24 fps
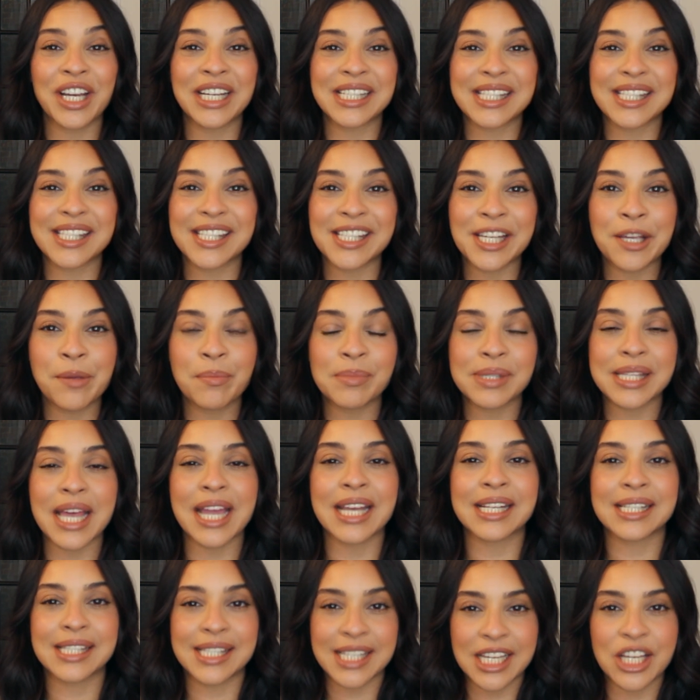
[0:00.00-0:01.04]
it seems
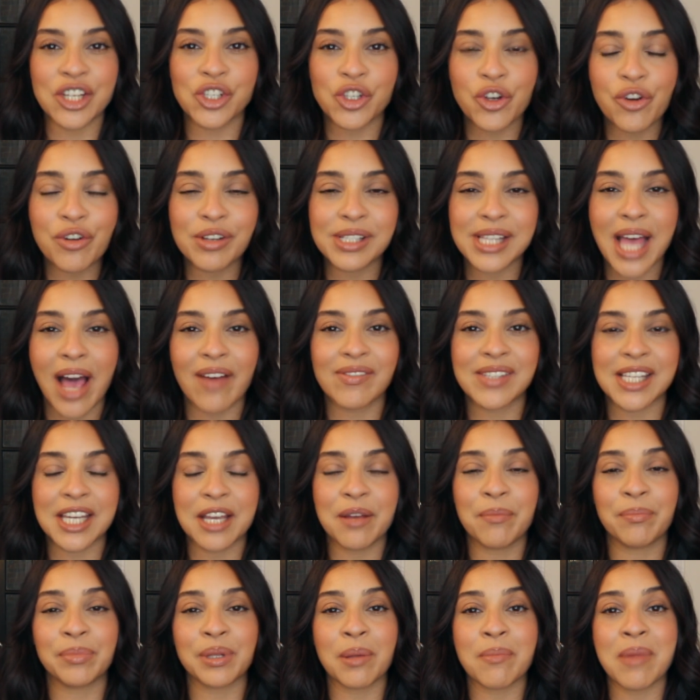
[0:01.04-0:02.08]
like teachers have to
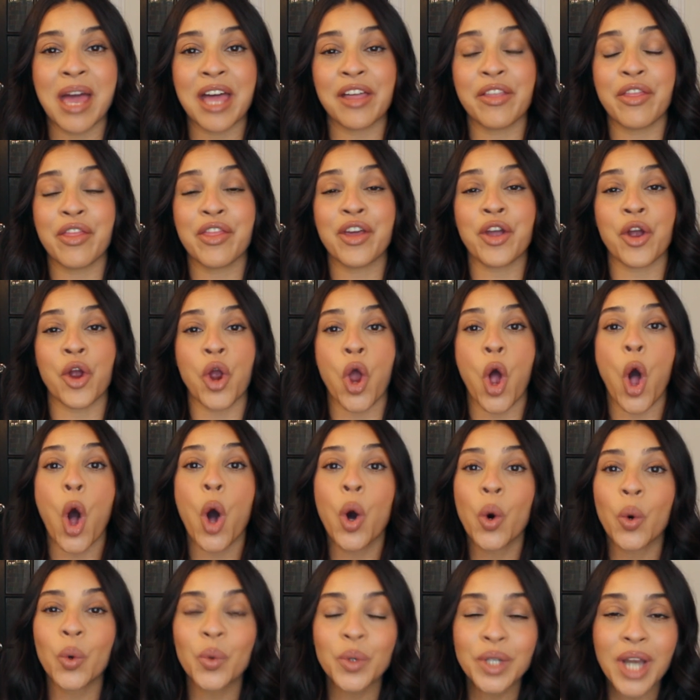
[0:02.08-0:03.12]
implement their
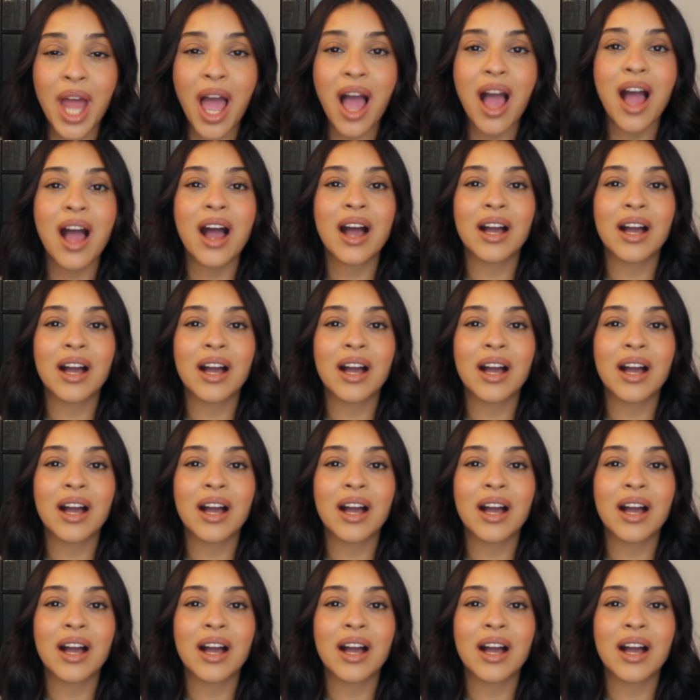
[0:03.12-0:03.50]
own